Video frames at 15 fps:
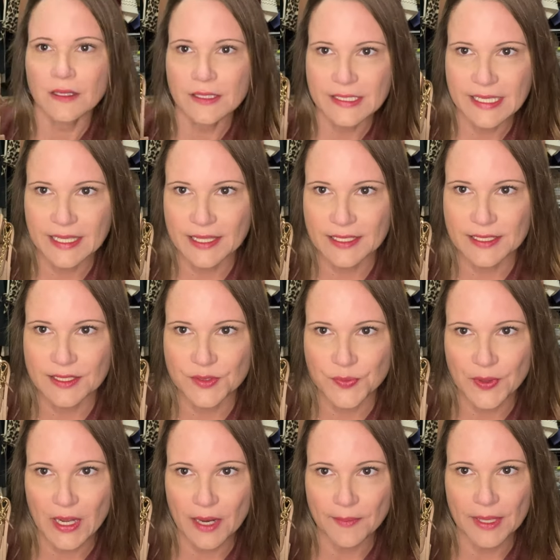See, this is
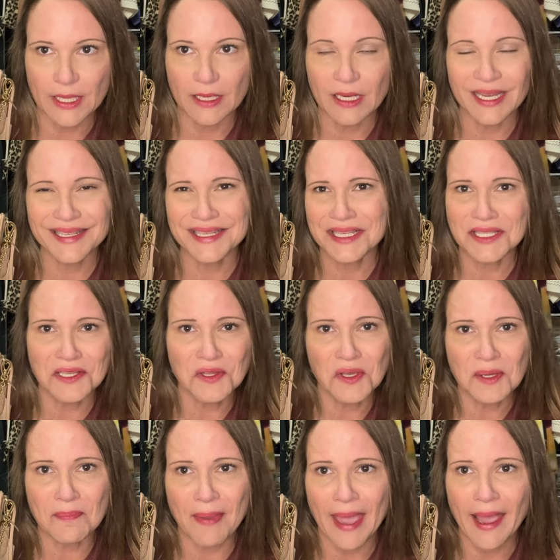what I mean. It doesn't
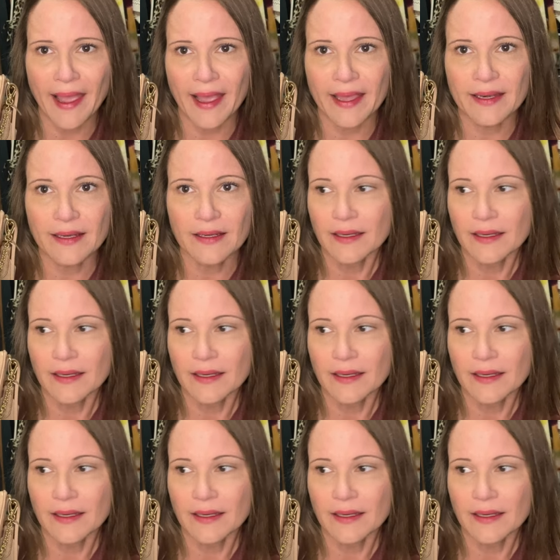look bad.